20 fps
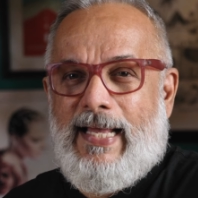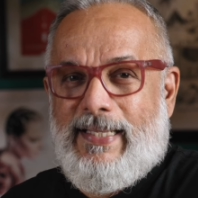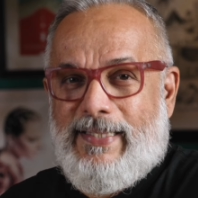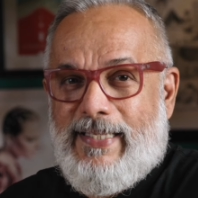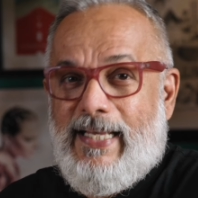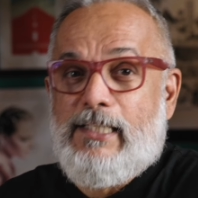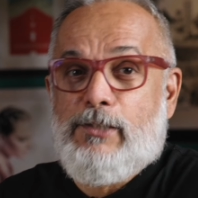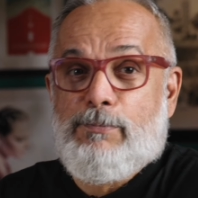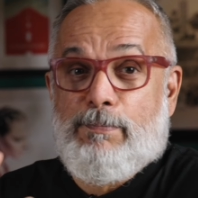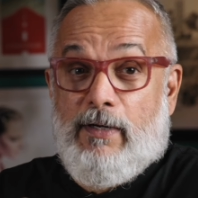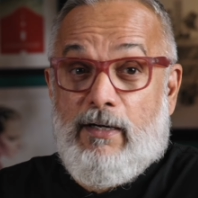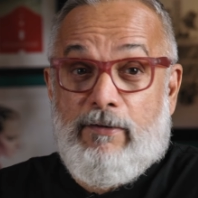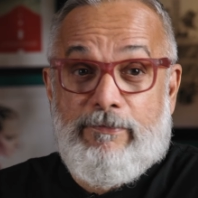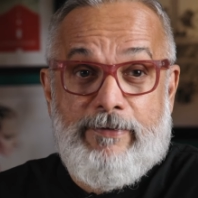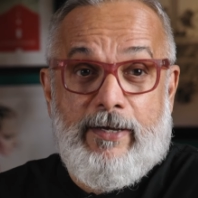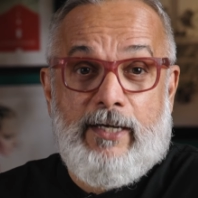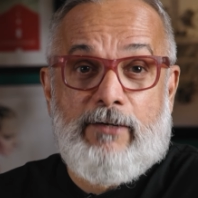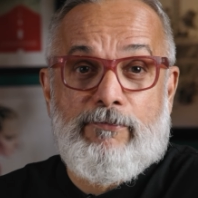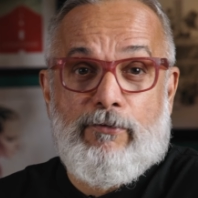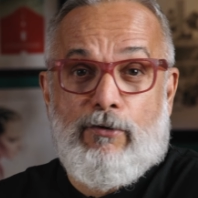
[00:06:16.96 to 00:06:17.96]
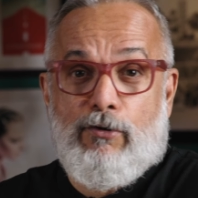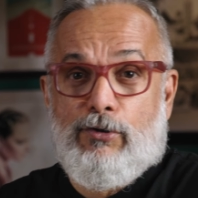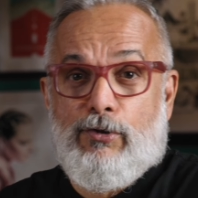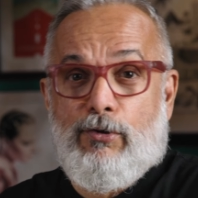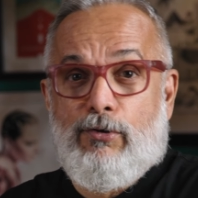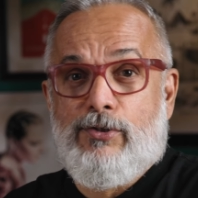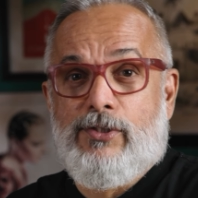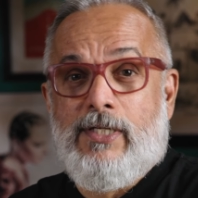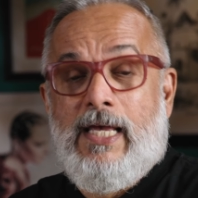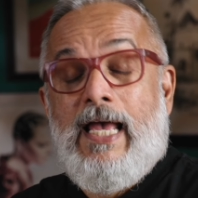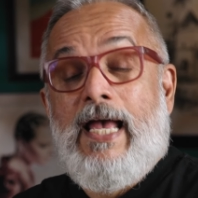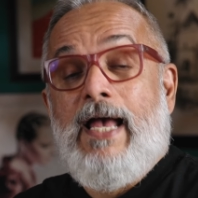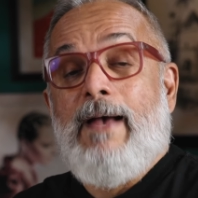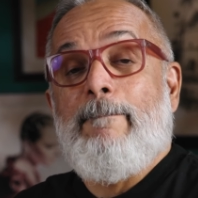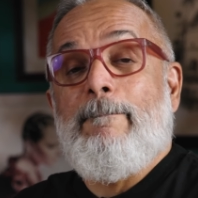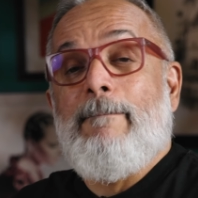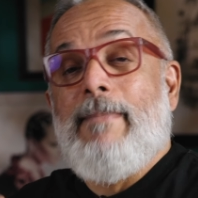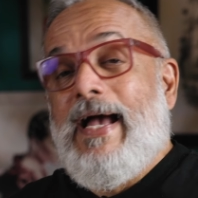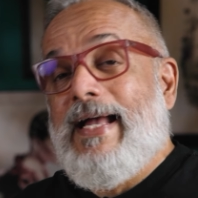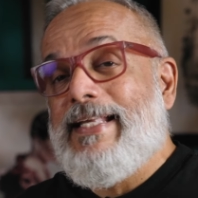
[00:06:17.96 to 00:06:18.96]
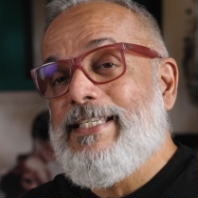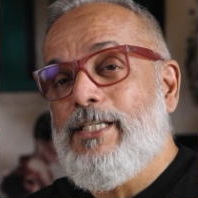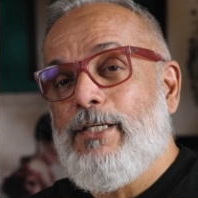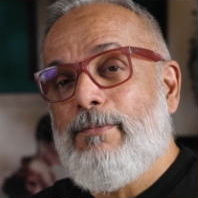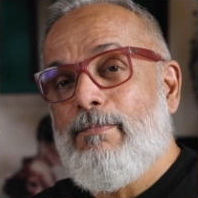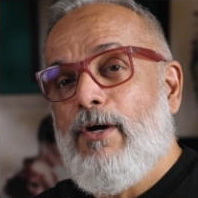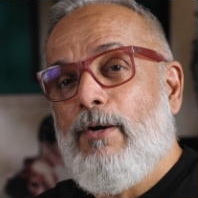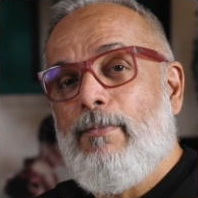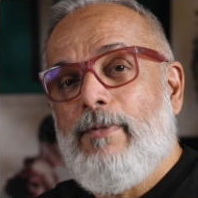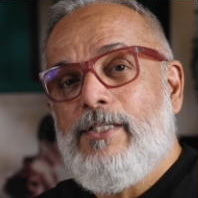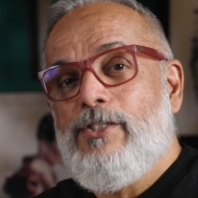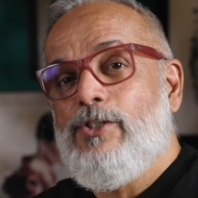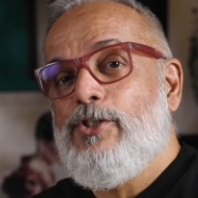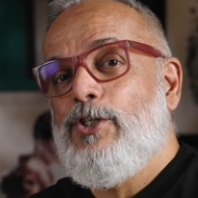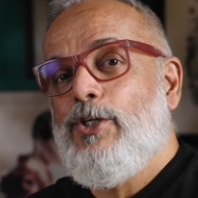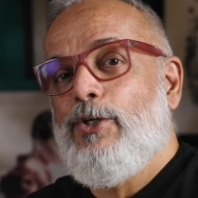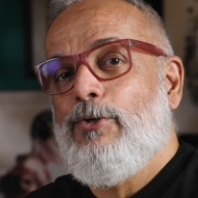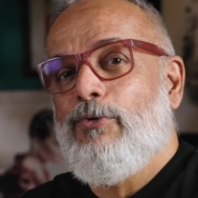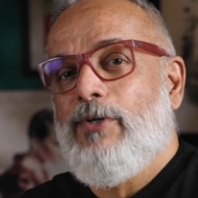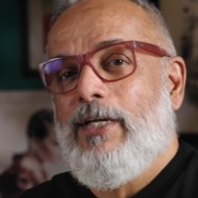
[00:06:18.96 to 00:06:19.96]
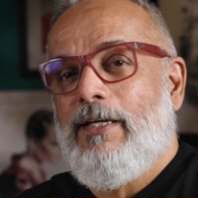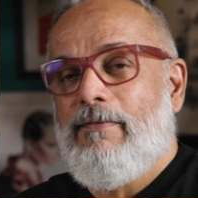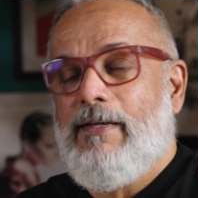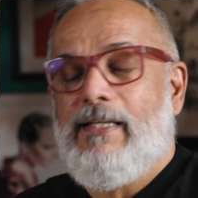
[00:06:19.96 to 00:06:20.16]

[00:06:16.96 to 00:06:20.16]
And that's perfect for those magic moments during,